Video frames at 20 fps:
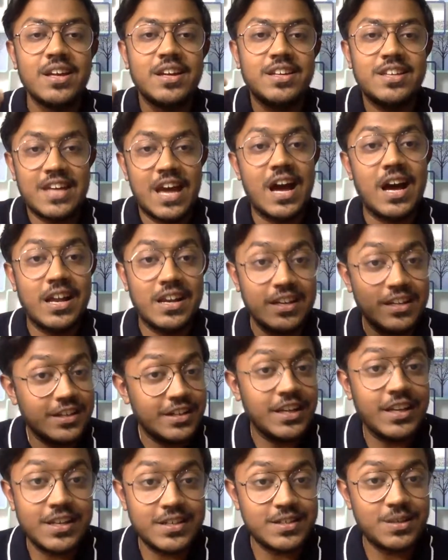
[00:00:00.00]
Yeah,
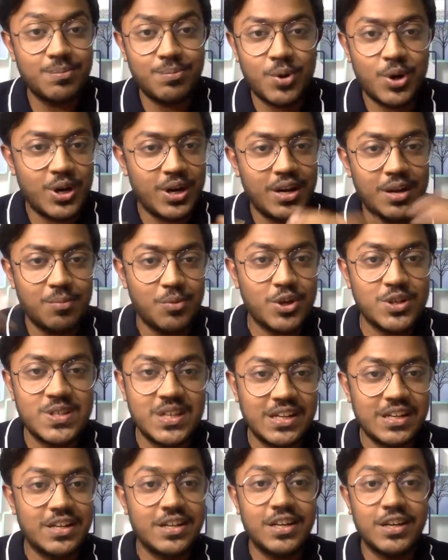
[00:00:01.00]
learning is important. I'm not
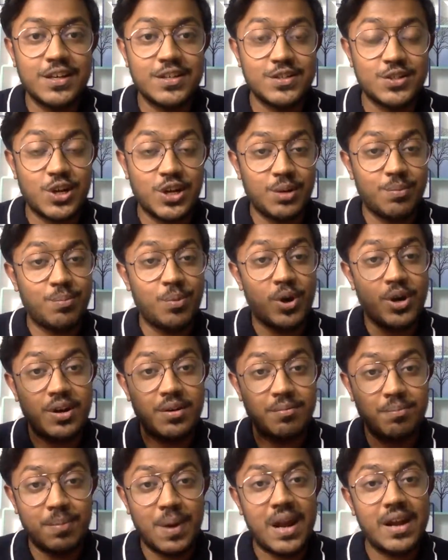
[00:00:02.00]
saying learning is not
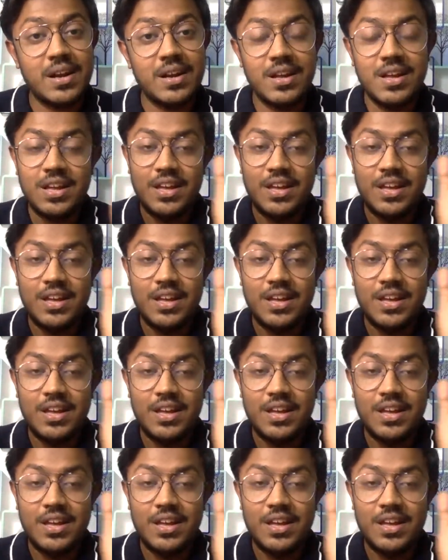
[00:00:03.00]
important, but